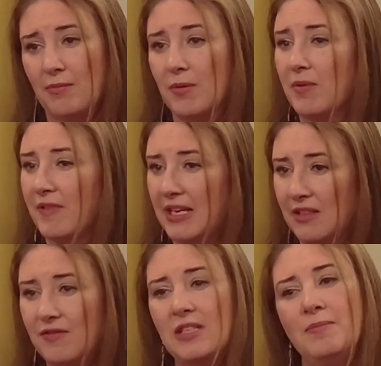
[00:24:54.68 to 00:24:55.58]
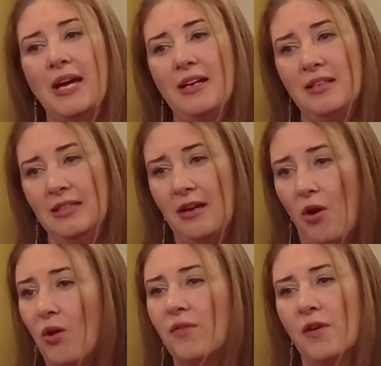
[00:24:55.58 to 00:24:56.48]
that we're providing feedback and that
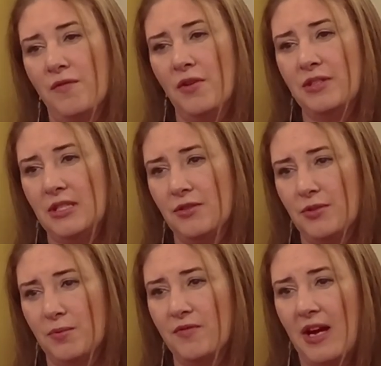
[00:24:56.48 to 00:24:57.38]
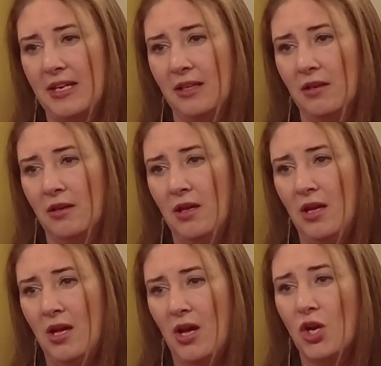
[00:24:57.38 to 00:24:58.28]
all of our volunteers are providing
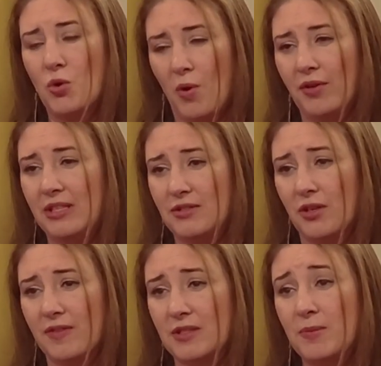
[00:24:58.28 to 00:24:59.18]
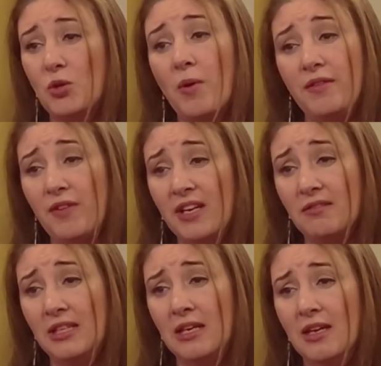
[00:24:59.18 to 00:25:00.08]
a quality service. But quite
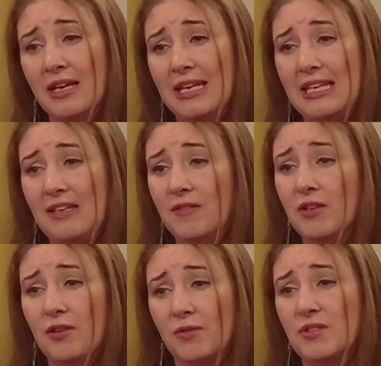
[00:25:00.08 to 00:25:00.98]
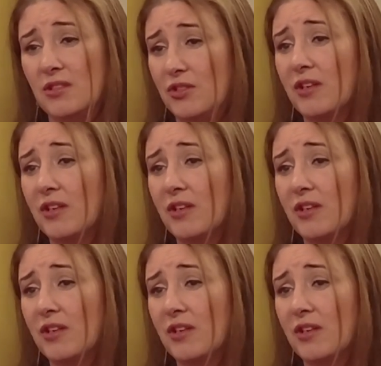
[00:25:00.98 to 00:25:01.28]
frankly, even those that